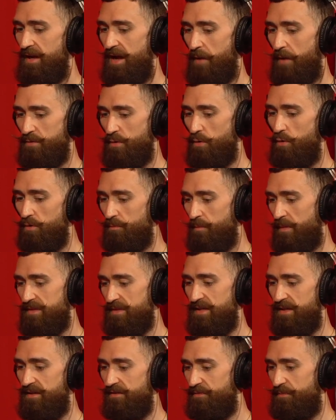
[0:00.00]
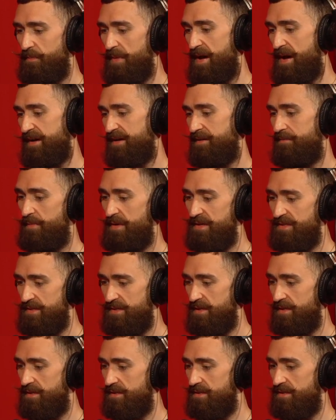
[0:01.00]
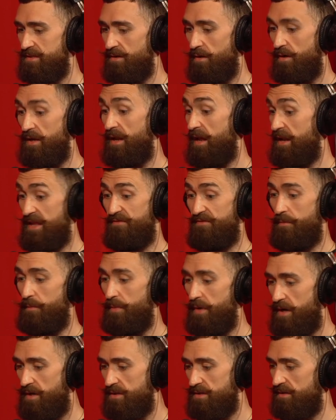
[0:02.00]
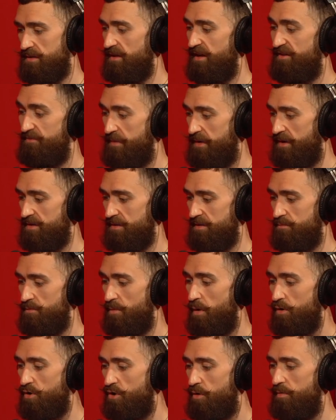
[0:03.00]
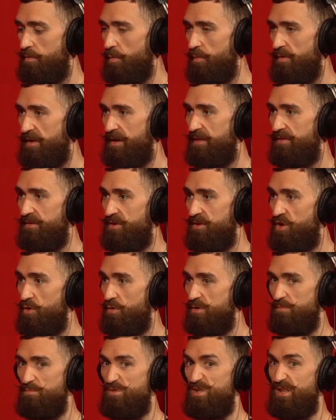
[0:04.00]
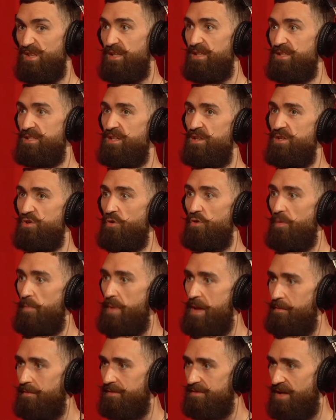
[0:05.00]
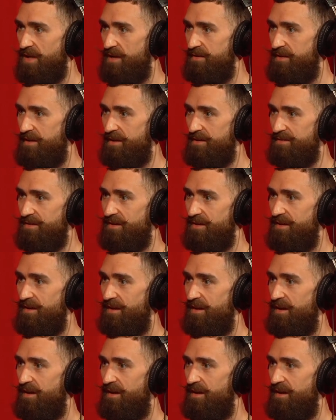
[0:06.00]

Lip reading: I was holding myself back in business and even personal life because I'm not coming up with anything new, because I'm just listening to other people's ideas.